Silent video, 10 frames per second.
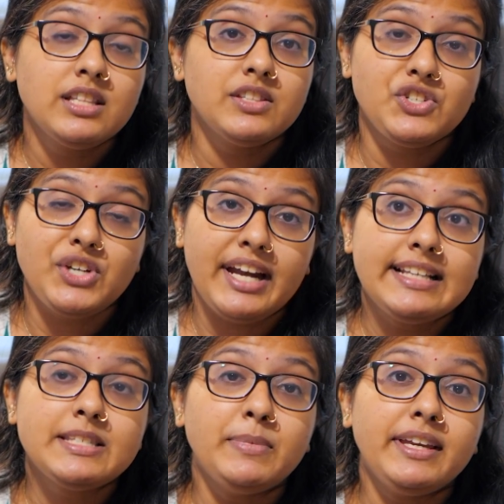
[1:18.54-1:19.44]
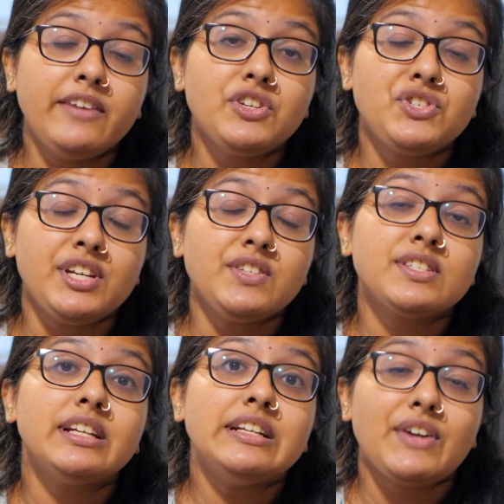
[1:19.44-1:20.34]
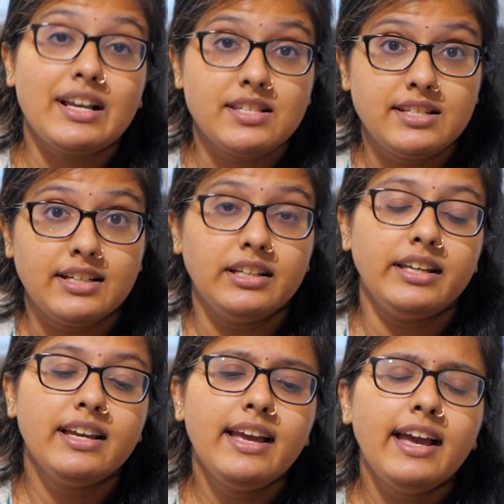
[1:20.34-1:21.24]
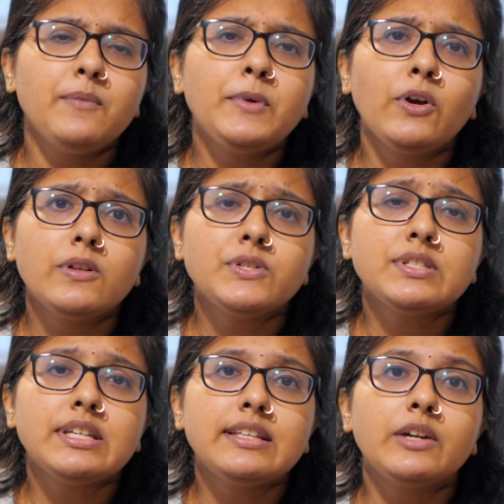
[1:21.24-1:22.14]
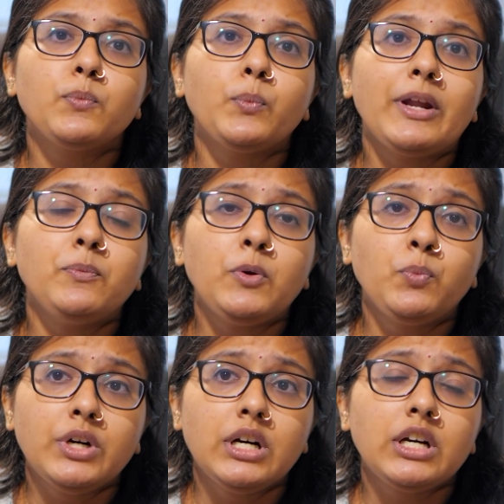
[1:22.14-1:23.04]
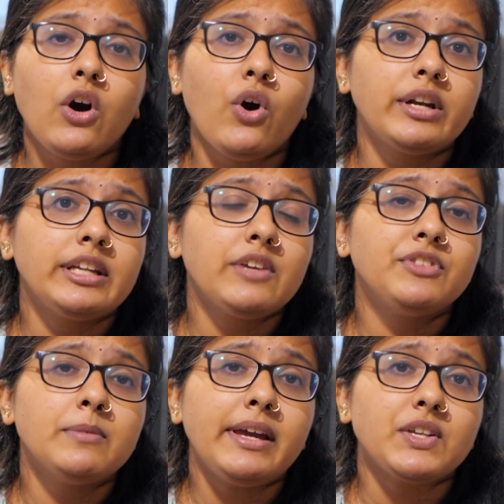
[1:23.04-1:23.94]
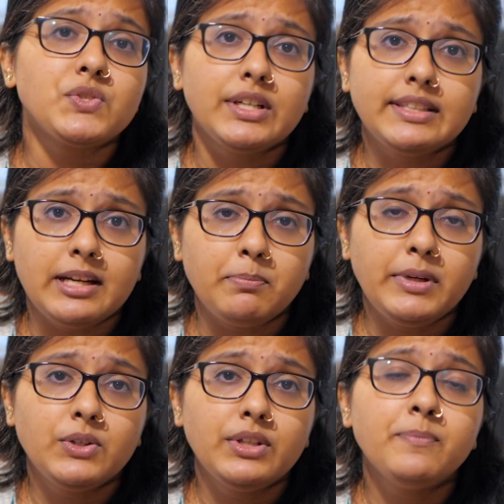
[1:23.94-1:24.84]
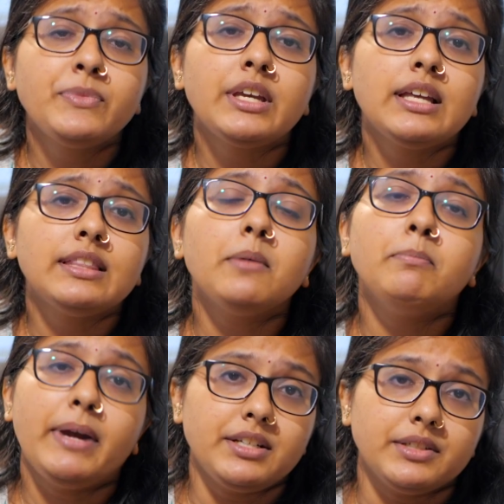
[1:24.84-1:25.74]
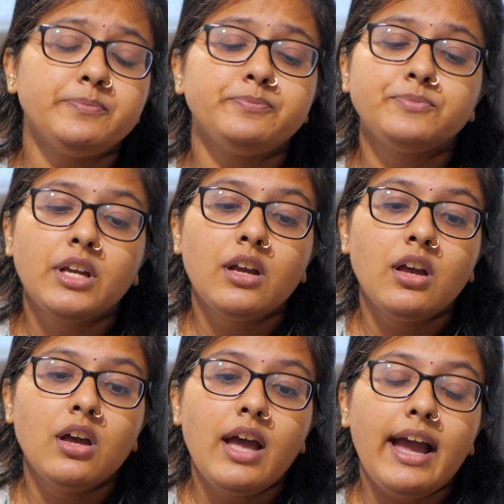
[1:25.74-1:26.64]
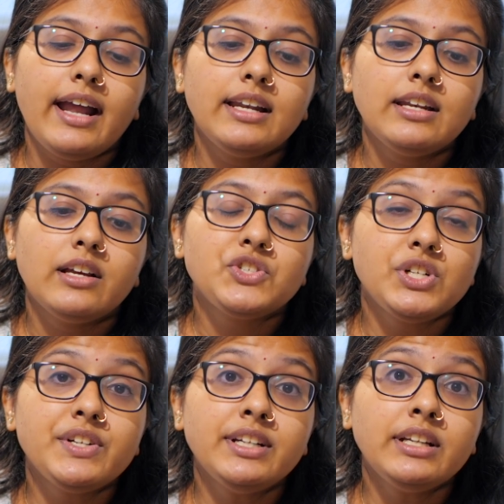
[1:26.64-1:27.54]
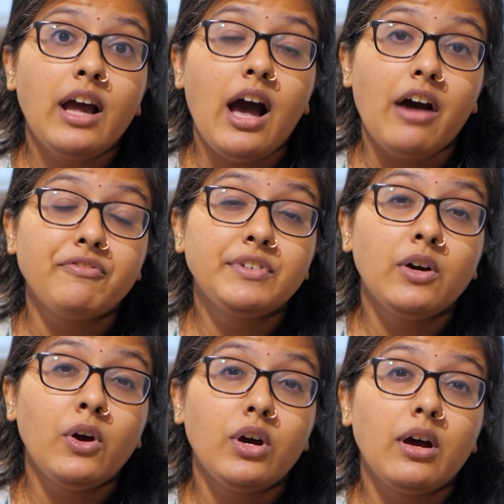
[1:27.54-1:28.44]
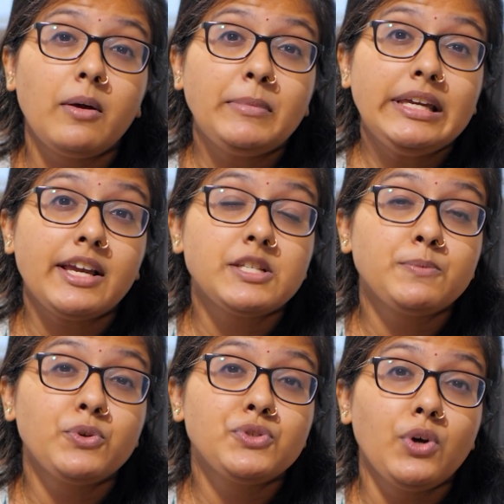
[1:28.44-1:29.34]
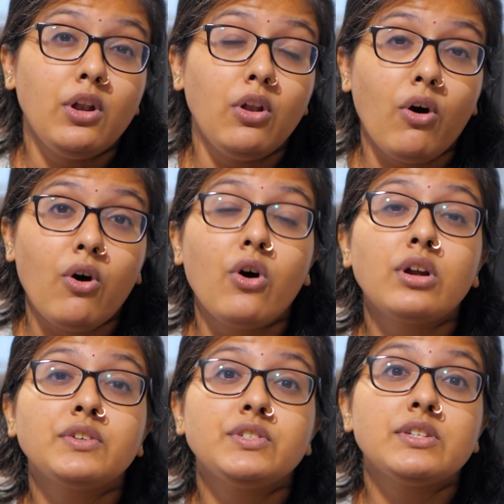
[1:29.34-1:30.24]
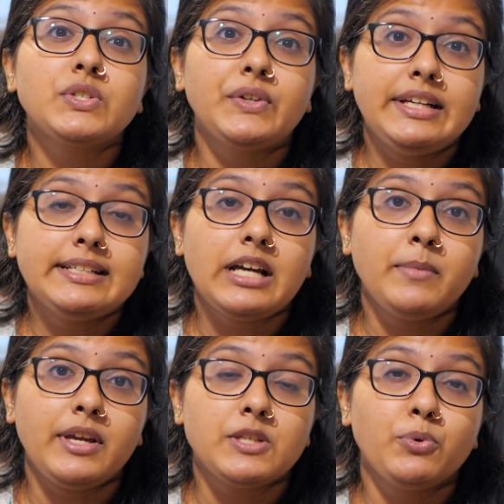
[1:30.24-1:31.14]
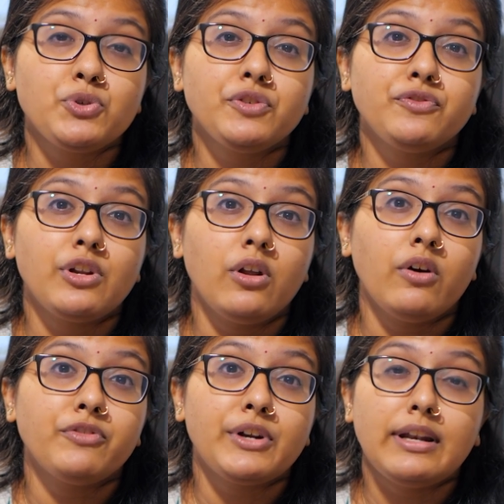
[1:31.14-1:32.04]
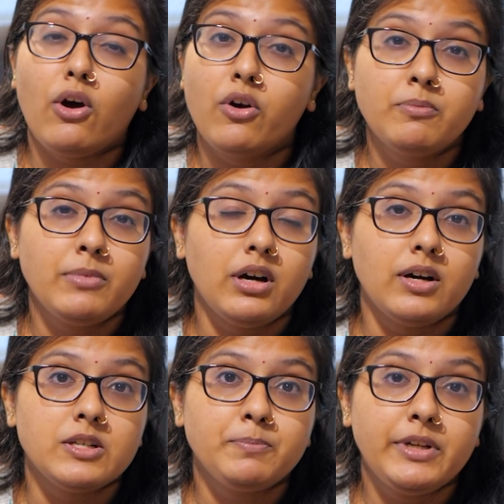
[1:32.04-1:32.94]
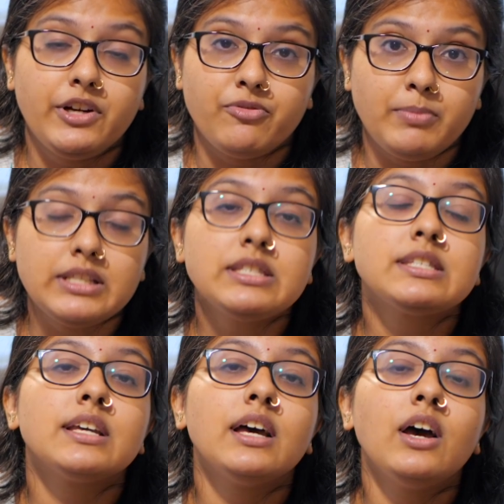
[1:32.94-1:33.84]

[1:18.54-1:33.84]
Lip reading: The child's behavior changes drastically, and we also see that when we work or give them extra therapy to them, they are better. And children, after being exposed to a long screen time exposure for a long period of months,